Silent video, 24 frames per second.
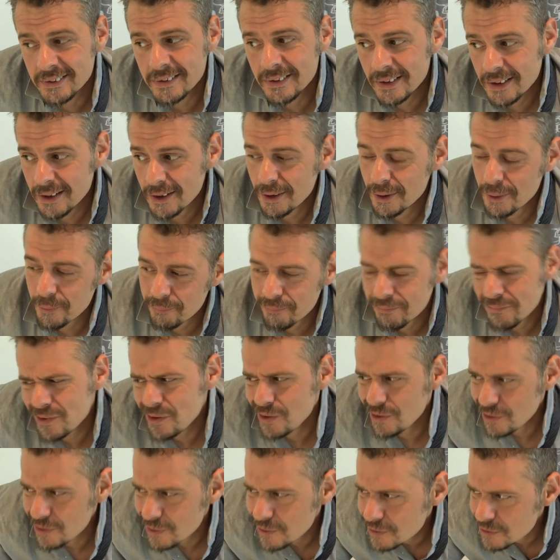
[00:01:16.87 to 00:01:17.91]

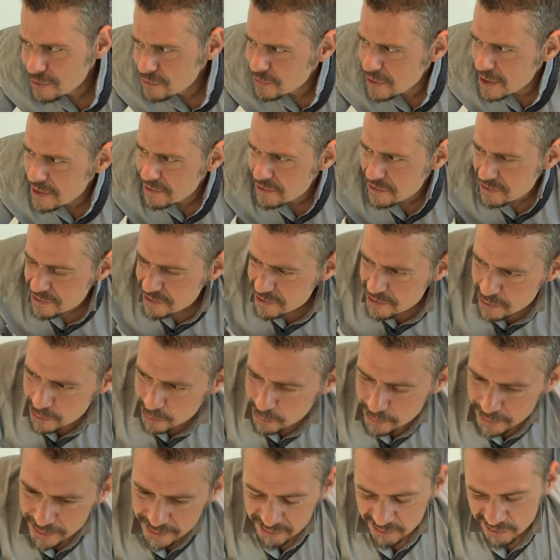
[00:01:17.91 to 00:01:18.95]
You could do lentils
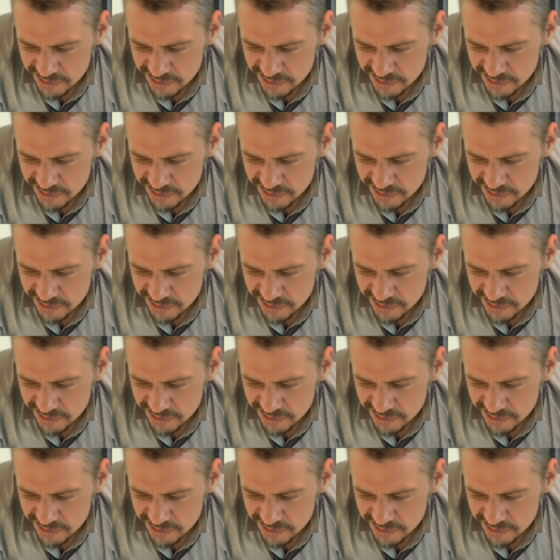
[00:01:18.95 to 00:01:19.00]
too,